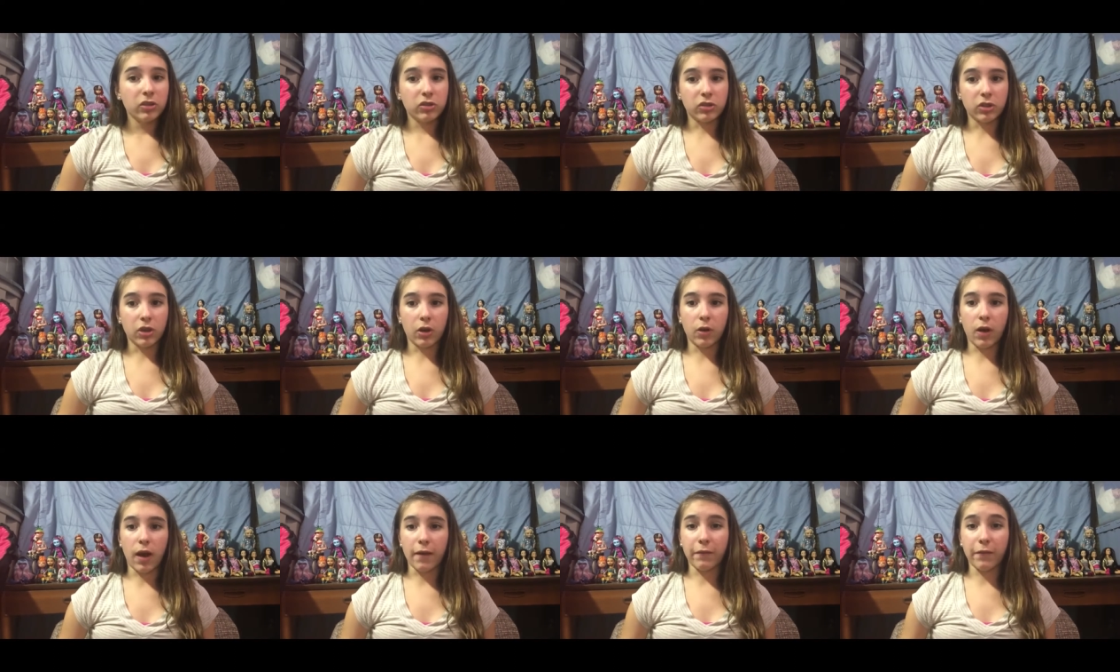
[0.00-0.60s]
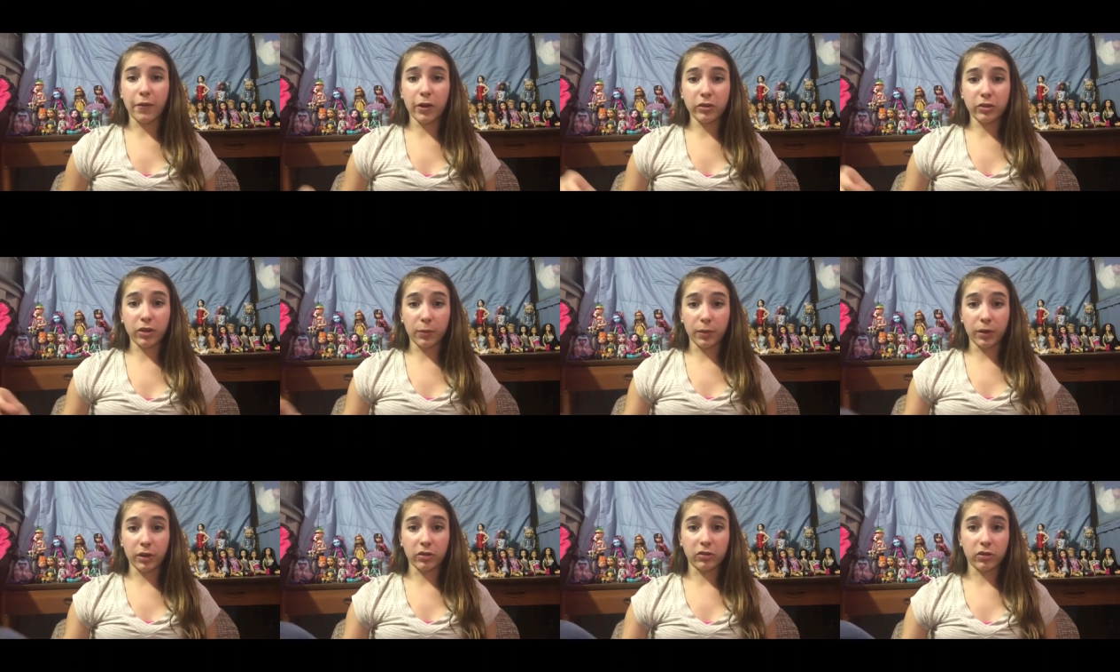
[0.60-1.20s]
So
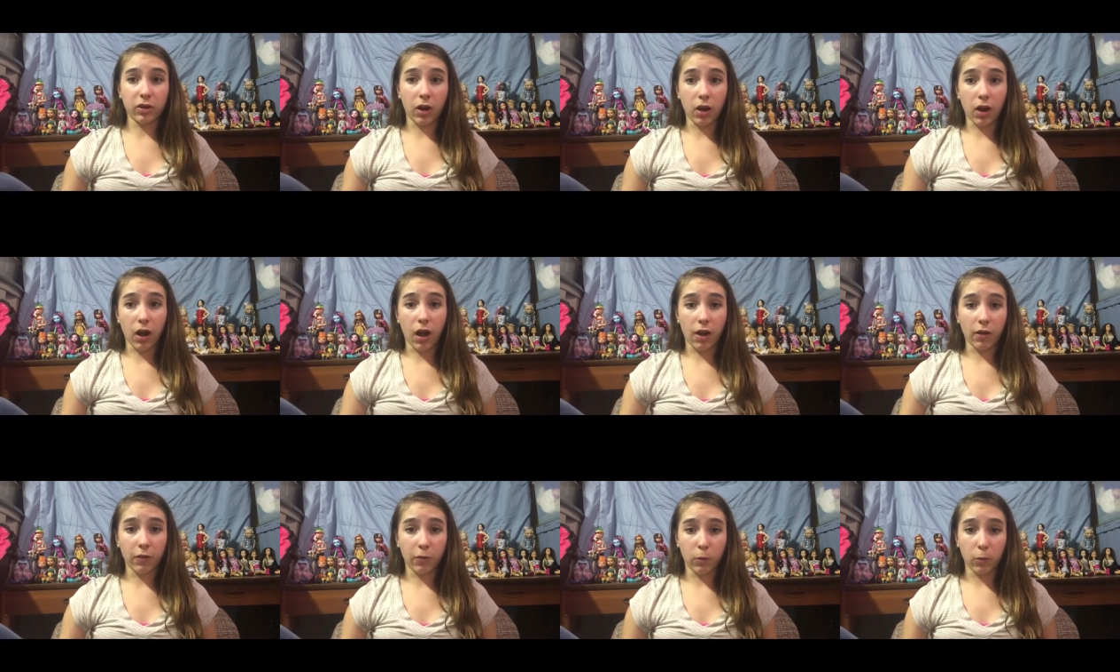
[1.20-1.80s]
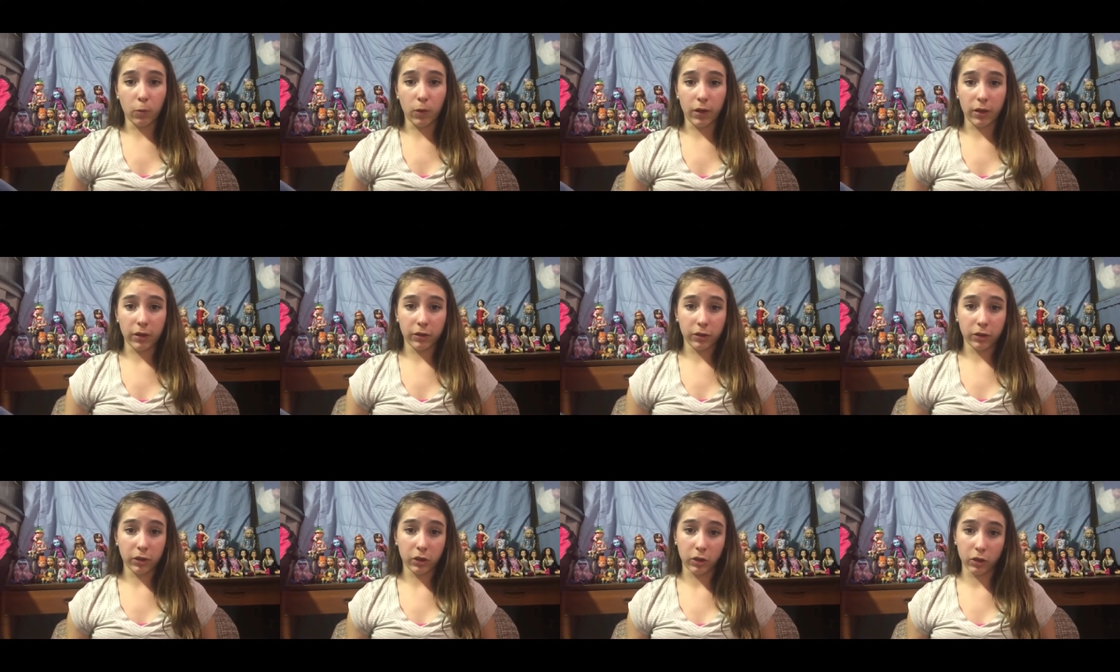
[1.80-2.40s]
first I'm going to start off
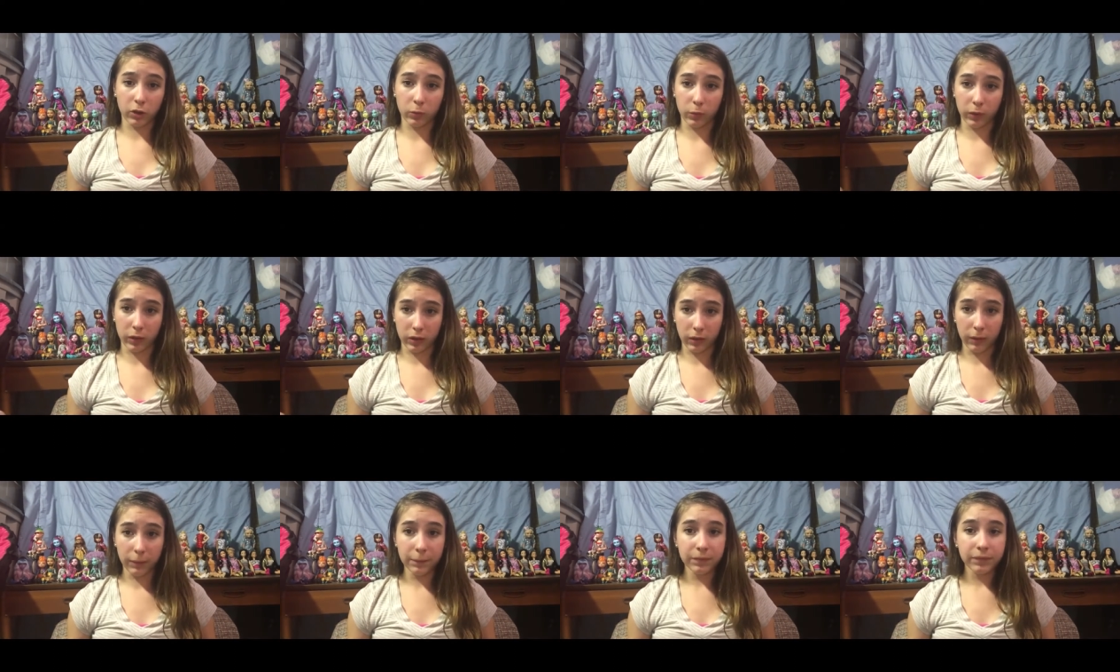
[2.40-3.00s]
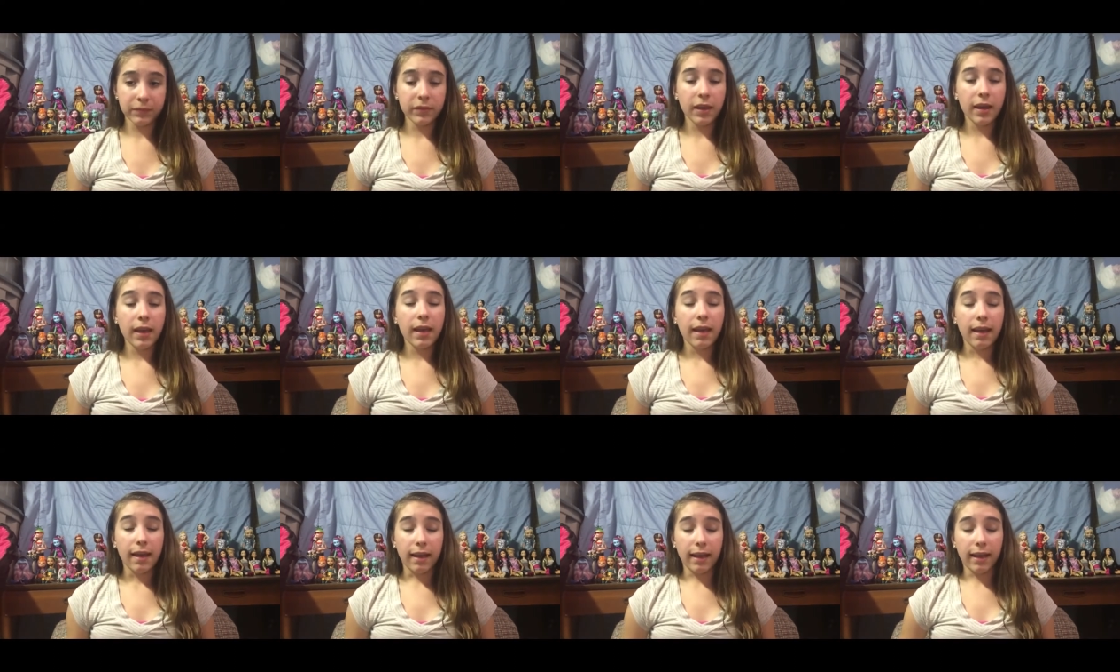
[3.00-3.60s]
with Goodwill.
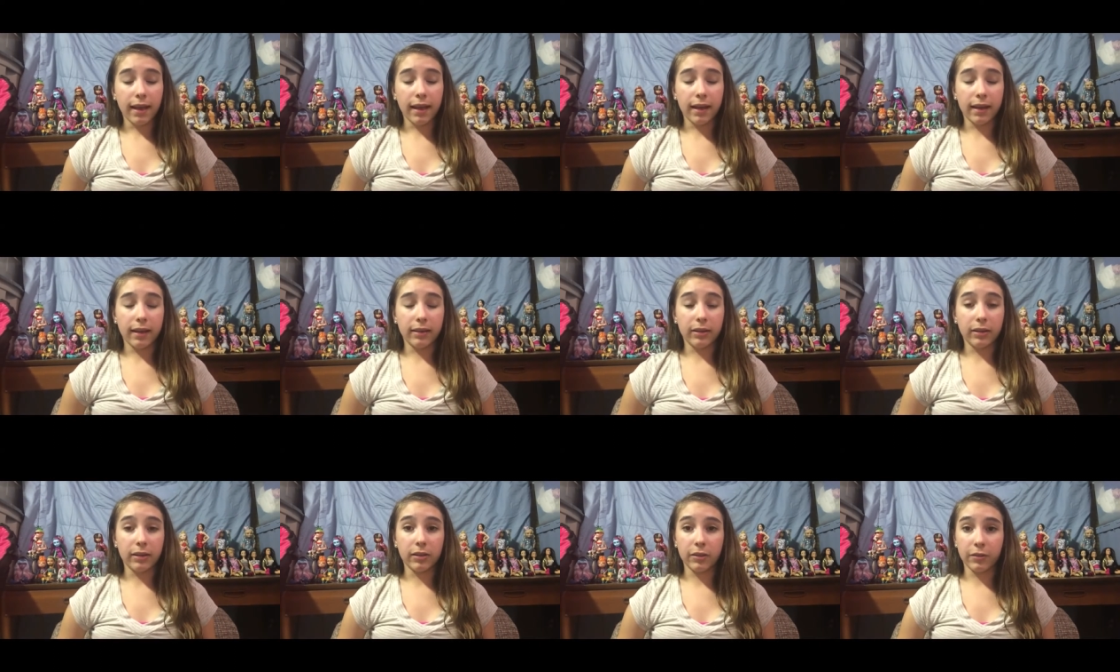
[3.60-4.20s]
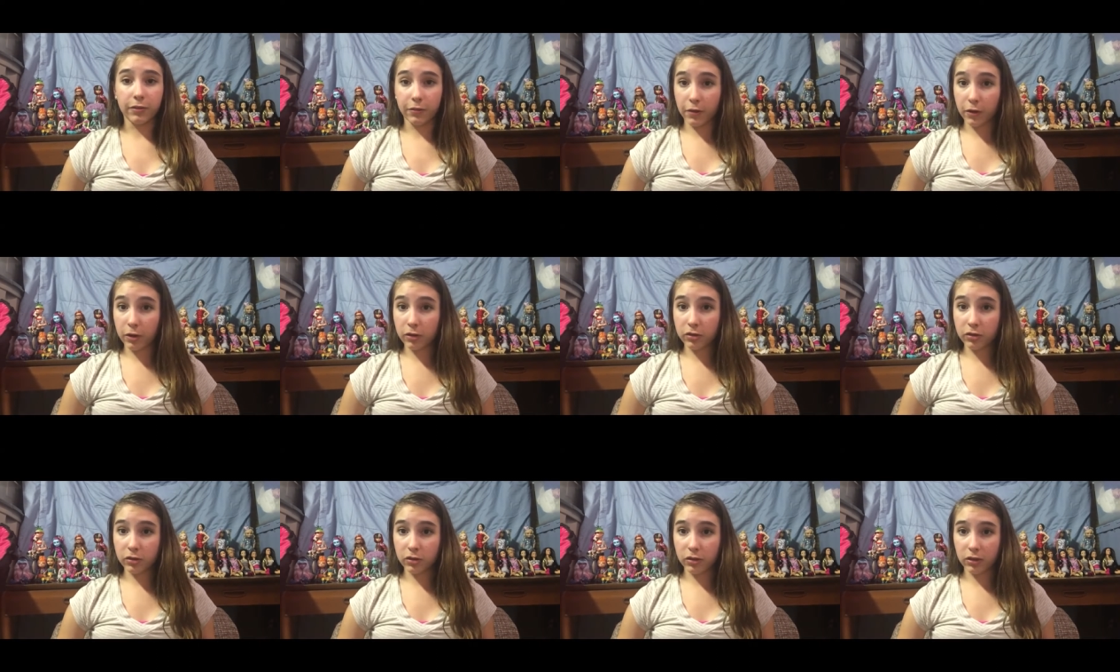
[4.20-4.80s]
And the
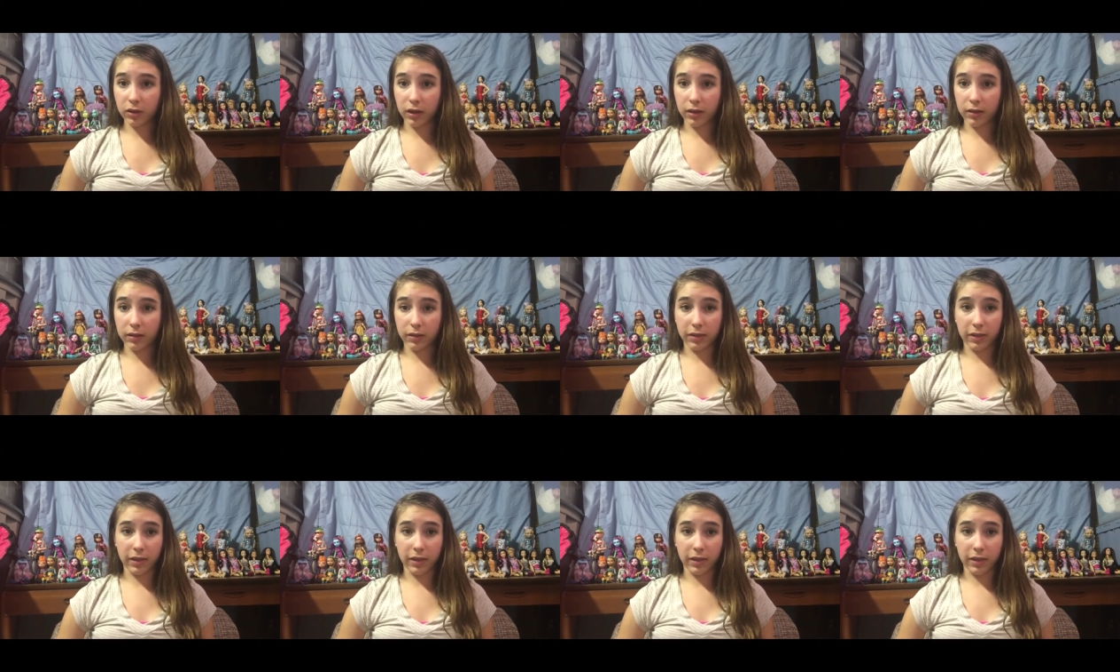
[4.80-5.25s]
first